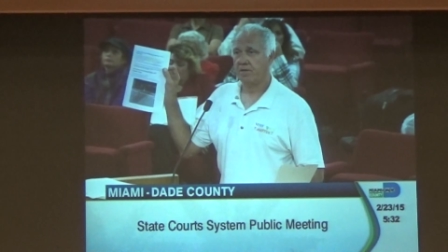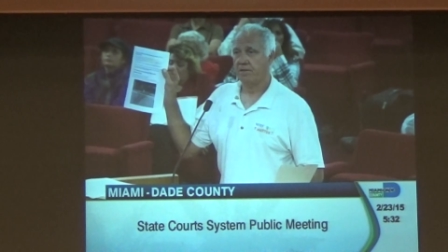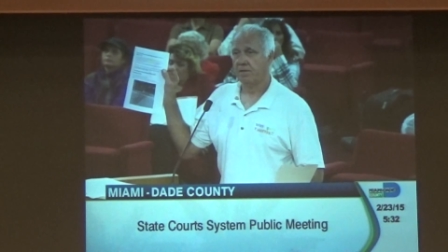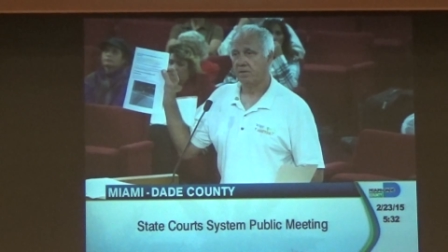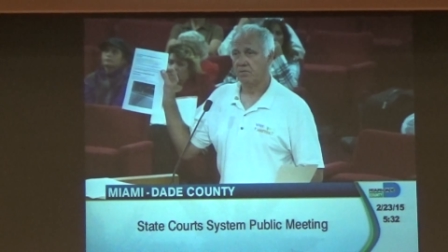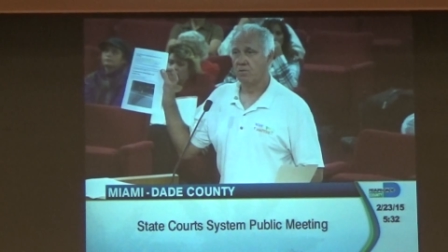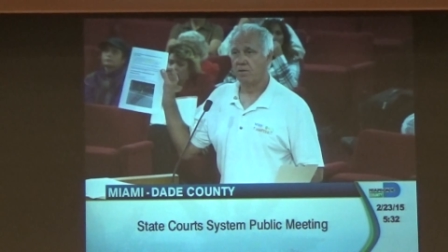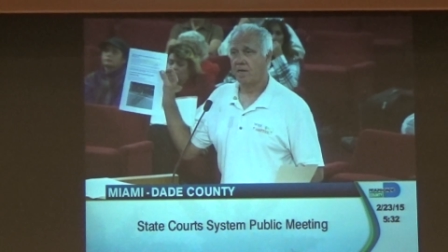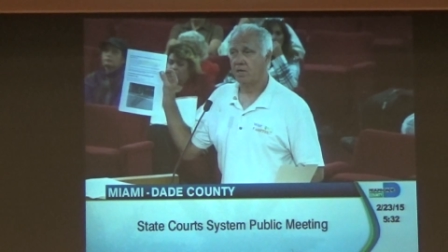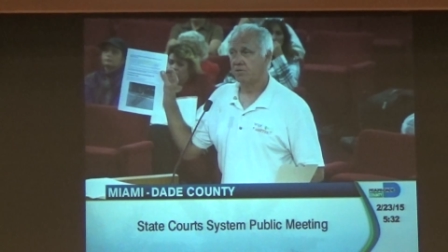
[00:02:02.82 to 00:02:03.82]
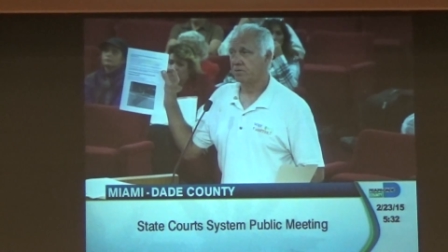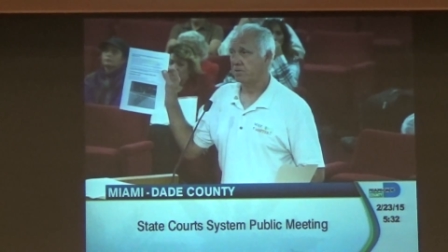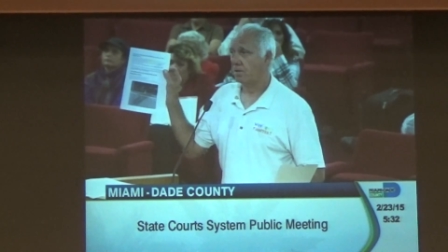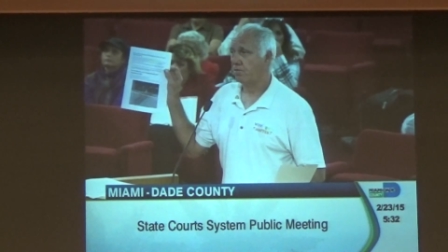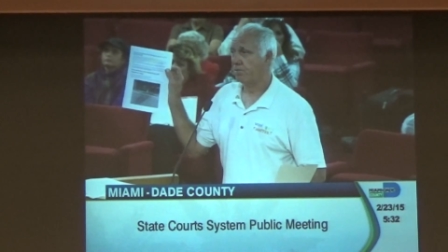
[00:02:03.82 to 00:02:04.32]
of the courthouse
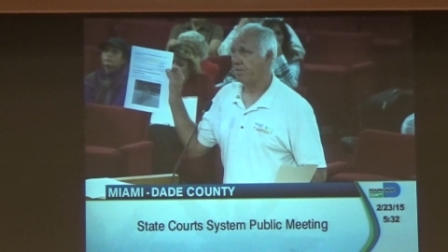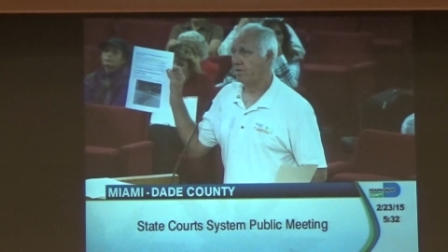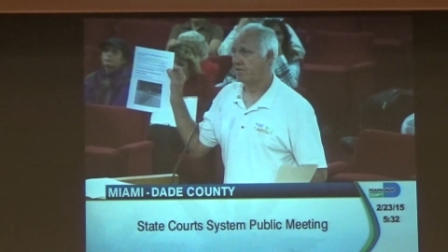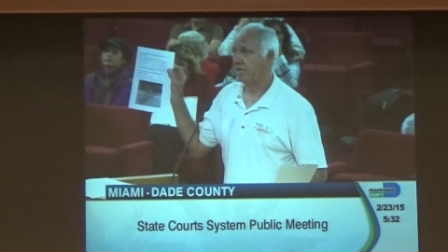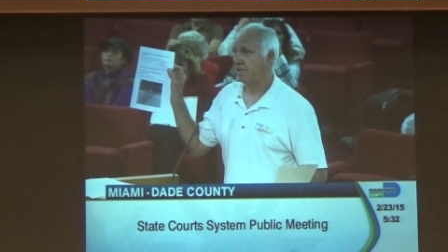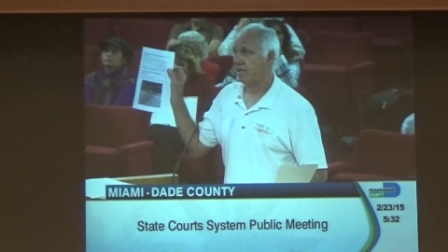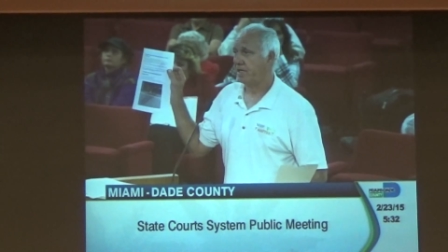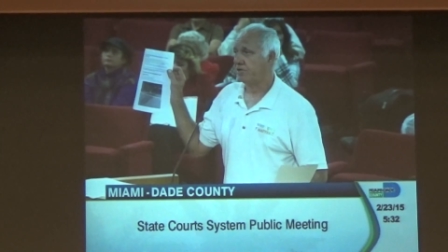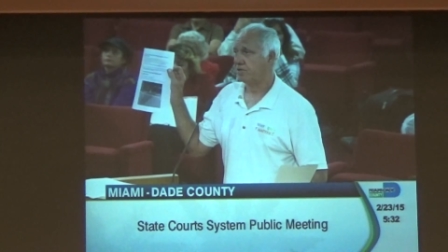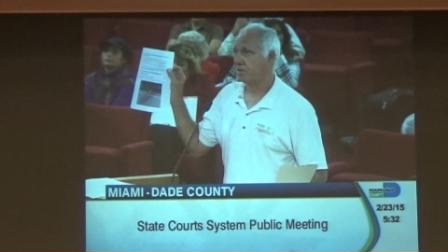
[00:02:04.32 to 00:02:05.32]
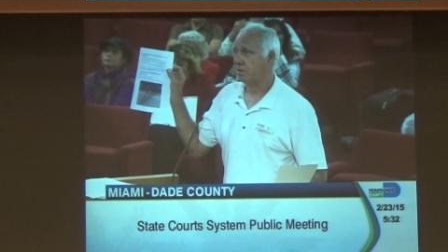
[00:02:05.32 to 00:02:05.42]
over parent alienation.